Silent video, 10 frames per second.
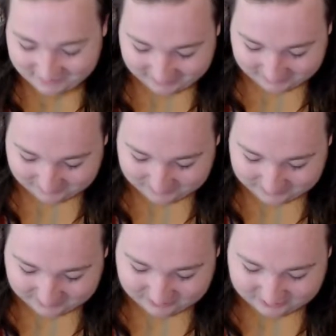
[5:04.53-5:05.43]

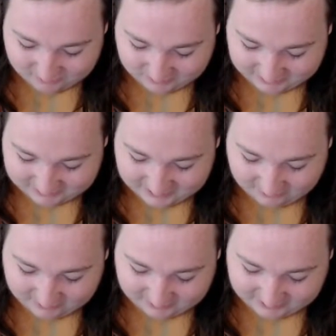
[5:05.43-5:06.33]
They're just
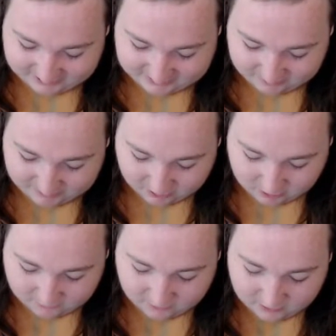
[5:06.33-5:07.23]
really easy to peel
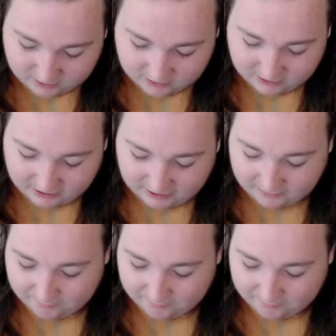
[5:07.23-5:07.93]
off.